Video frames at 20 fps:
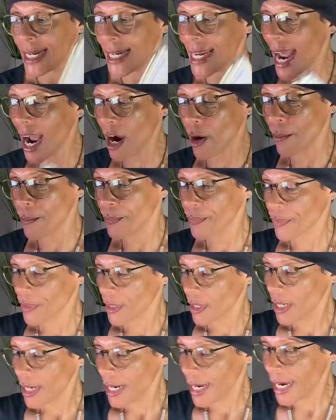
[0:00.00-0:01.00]
Now,
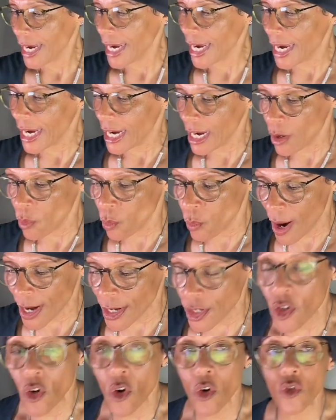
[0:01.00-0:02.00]

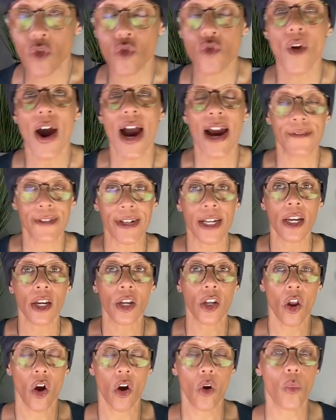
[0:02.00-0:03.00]
when you're driving
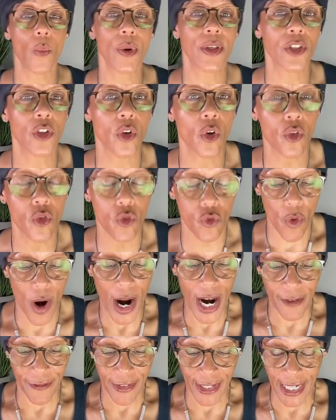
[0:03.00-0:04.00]
along with your
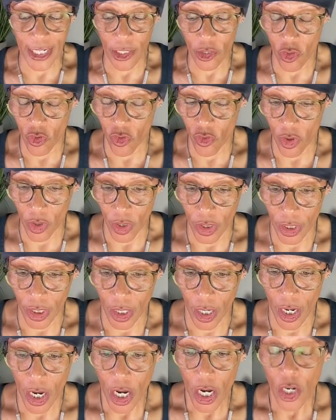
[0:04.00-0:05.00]
driving
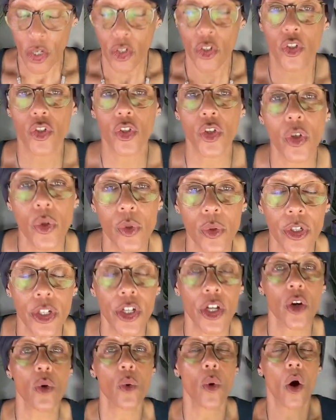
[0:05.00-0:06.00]
instructor, do
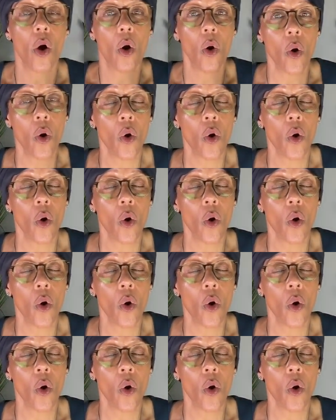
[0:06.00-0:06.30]
you